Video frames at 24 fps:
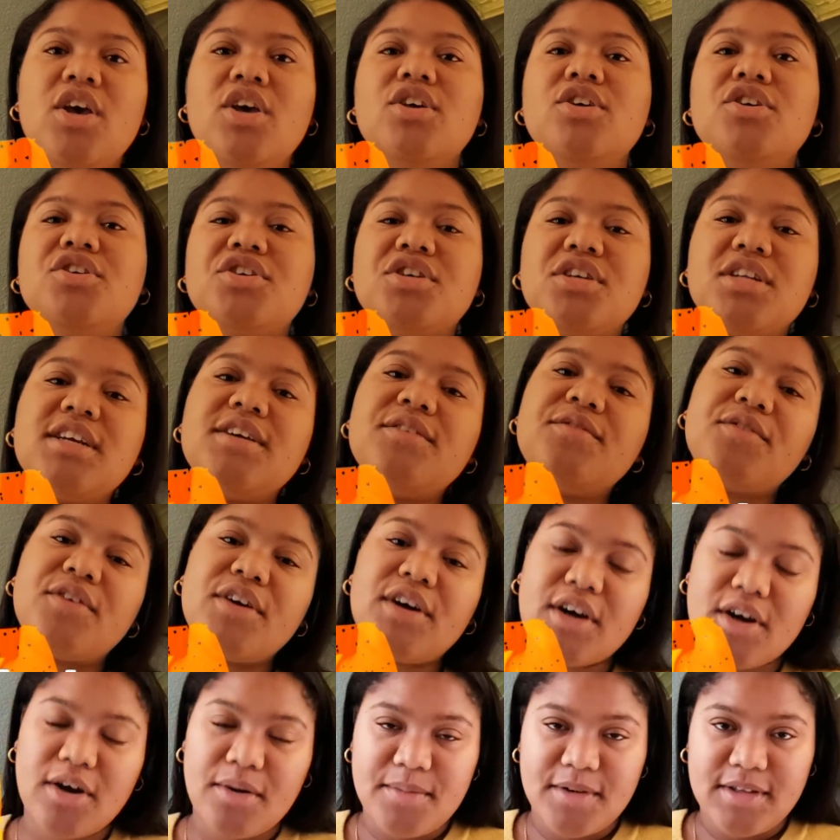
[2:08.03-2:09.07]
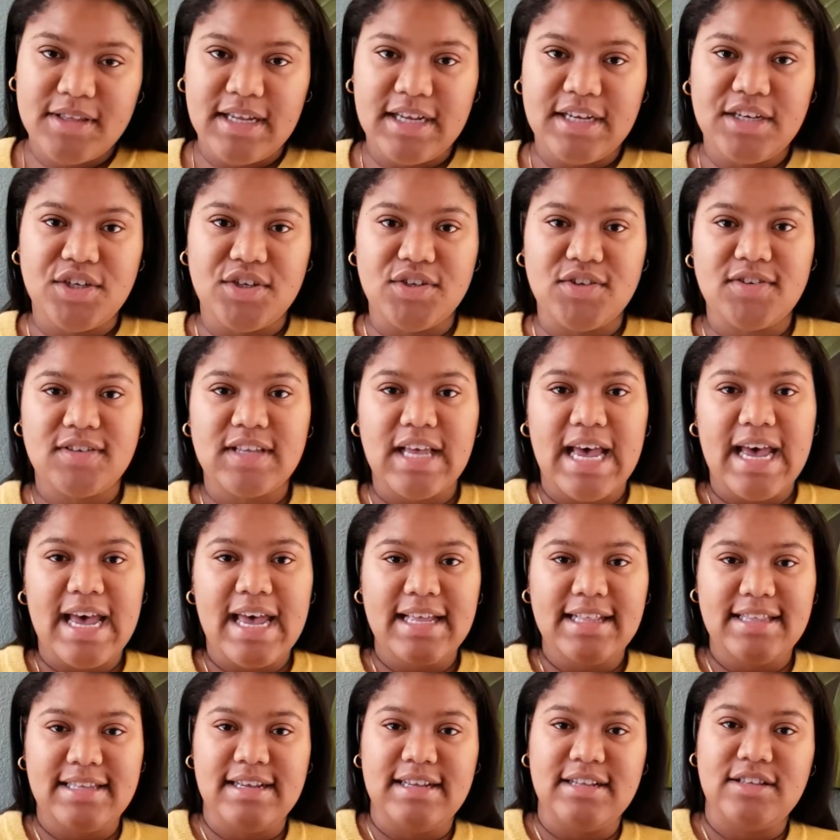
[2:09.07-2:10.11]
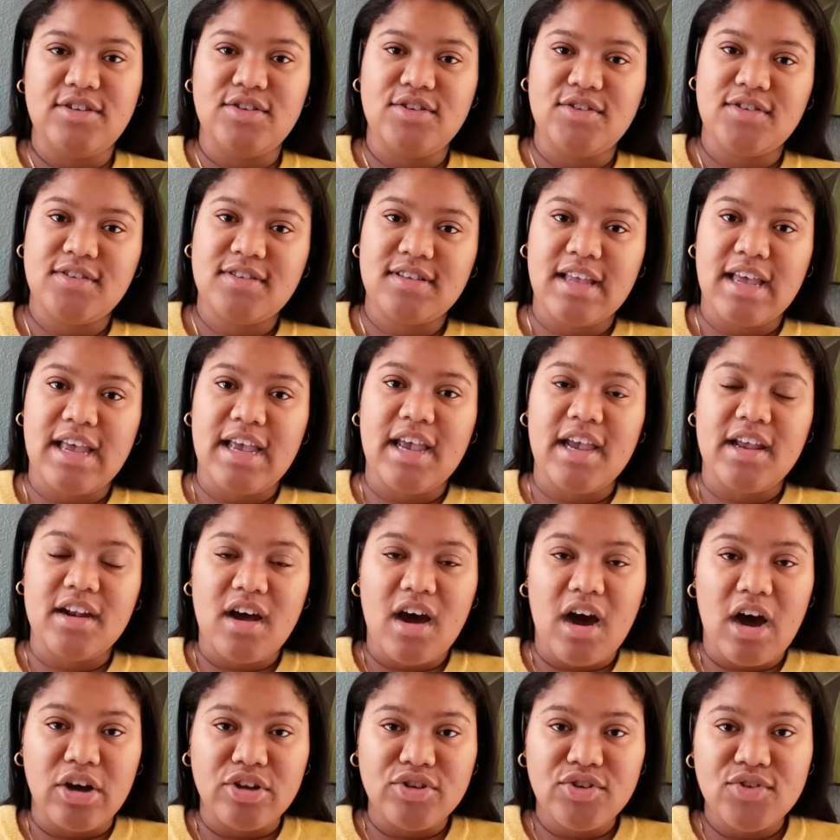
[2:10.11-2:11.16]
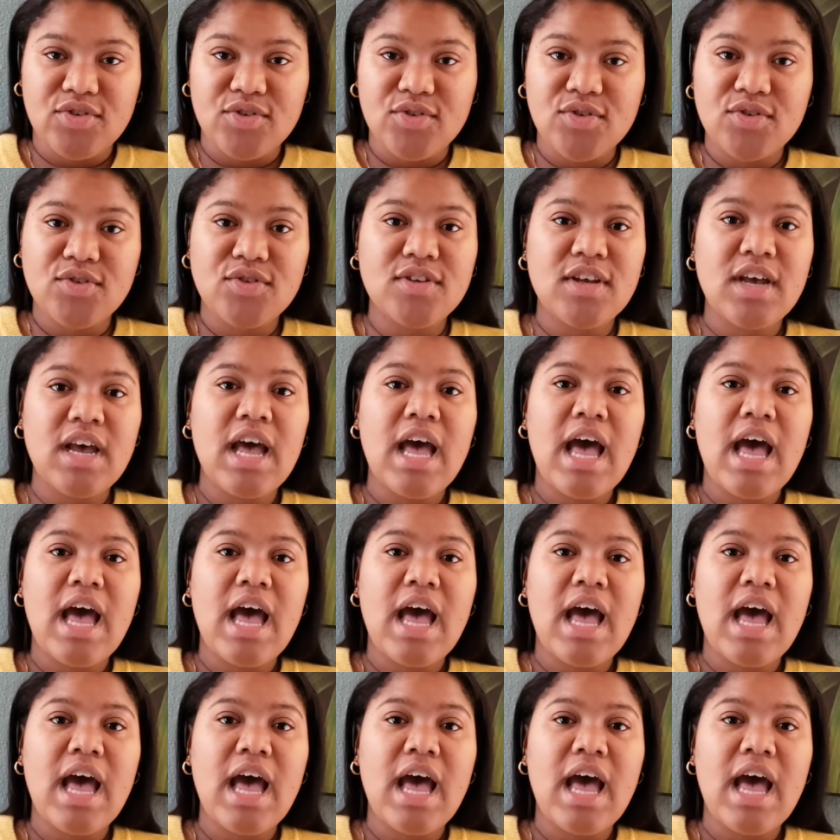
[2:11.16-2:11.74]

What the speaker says: Usually for accommodations, I tend to stay in hostels.